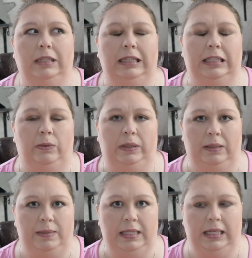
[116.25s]
liquid
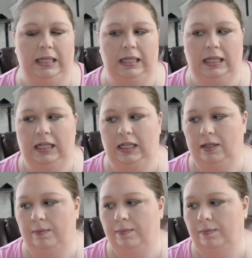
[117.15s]
lipstick.
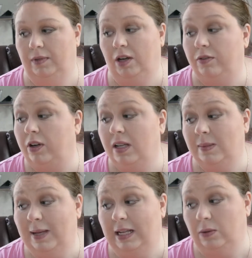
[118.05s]
Um, those are
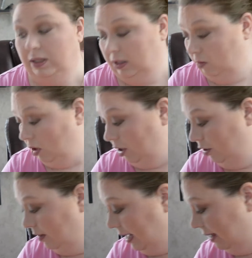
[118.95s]
cosmetic ones, do not
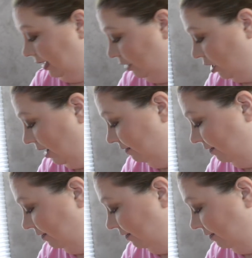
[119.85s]
do that. They dry